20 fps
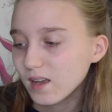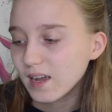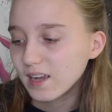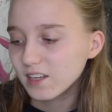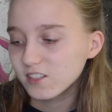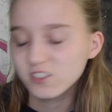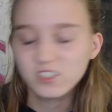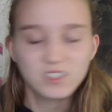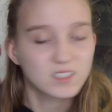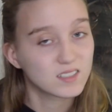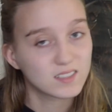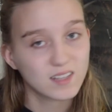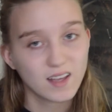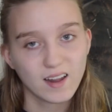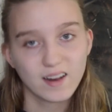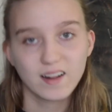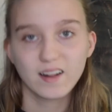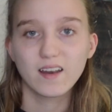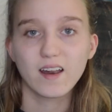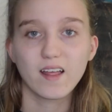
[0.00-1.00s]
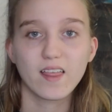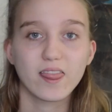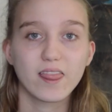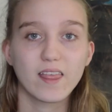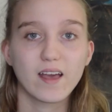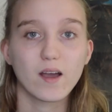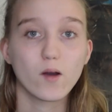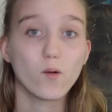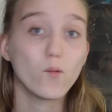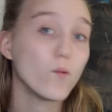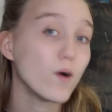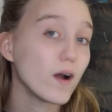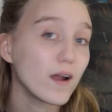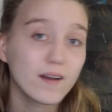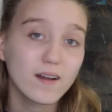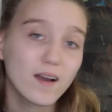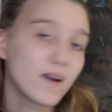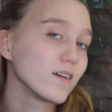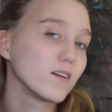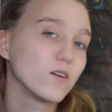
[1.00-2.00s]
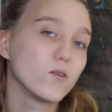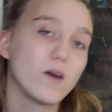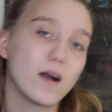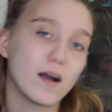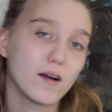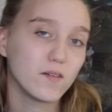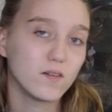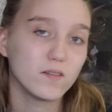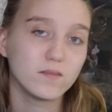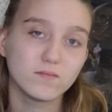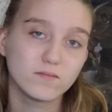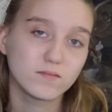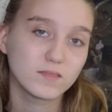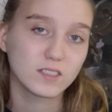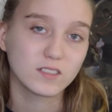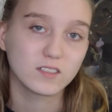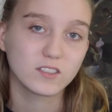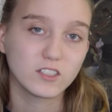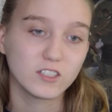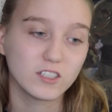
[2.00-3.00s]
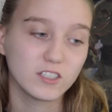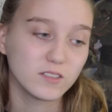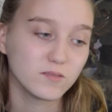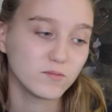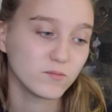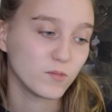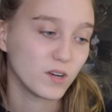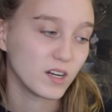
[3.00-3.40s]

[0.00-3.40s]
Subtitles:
I just decided that why not go out this year?